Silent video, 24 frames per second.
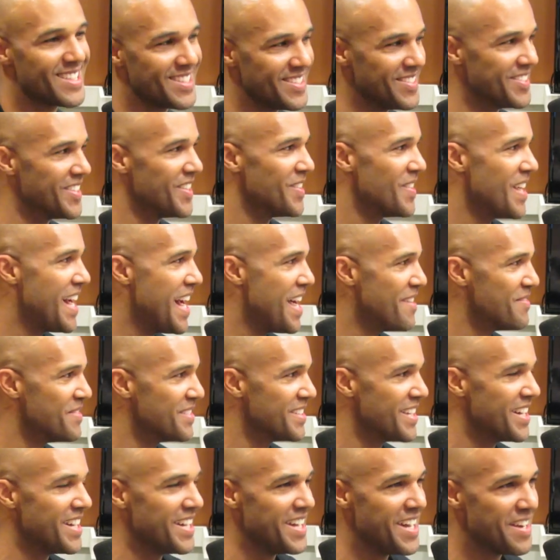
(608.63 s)
you know,
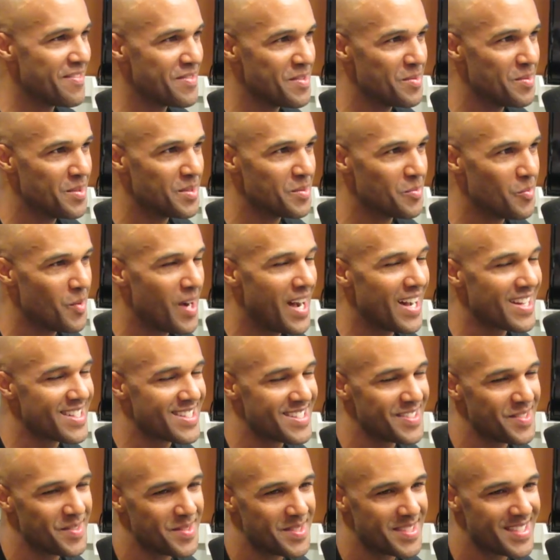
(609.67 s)
having everyone
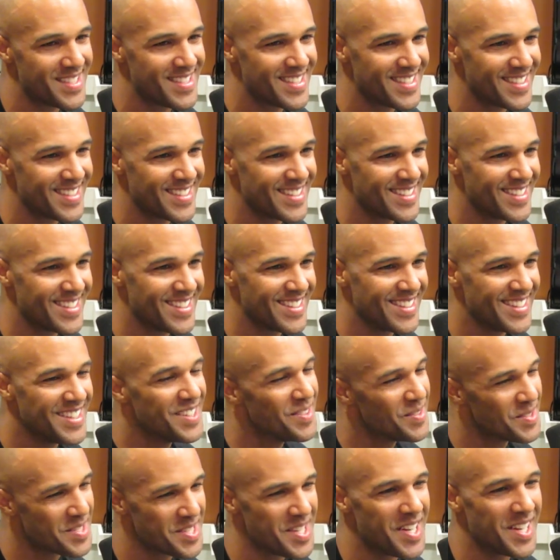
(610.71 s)
watch, it was
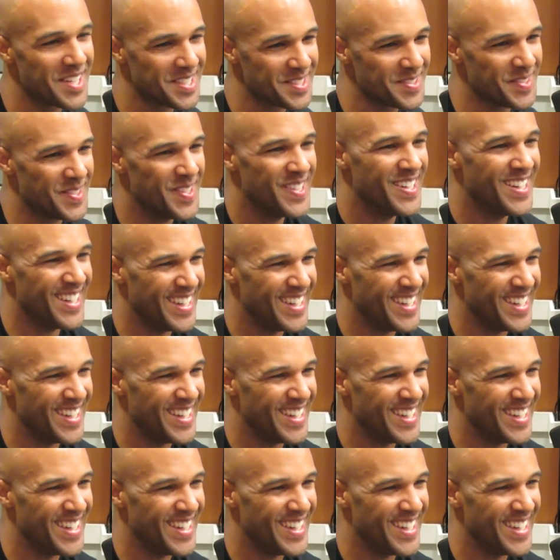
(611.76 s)
awkward.